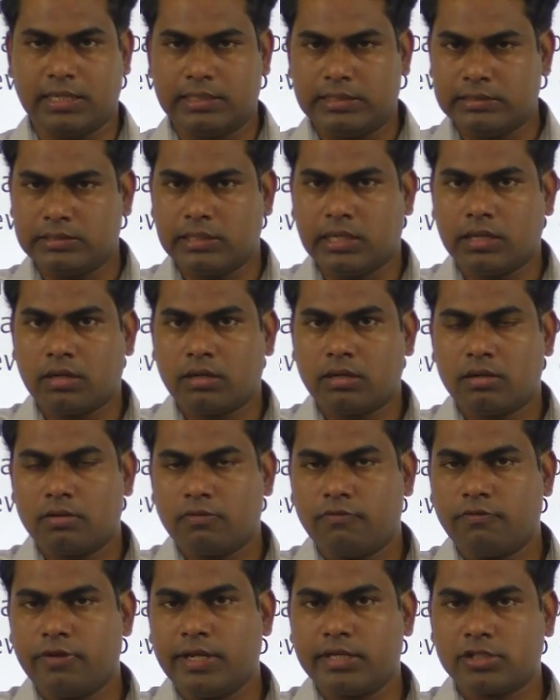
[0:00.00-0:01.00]
These are
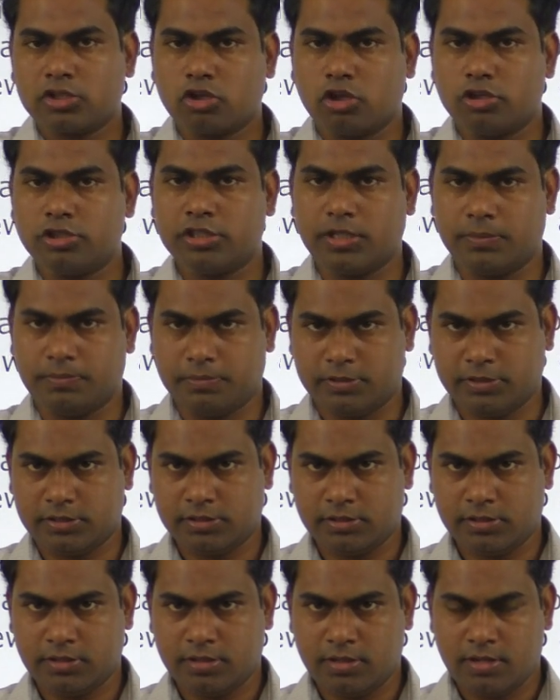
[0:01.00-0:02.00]
various concepts.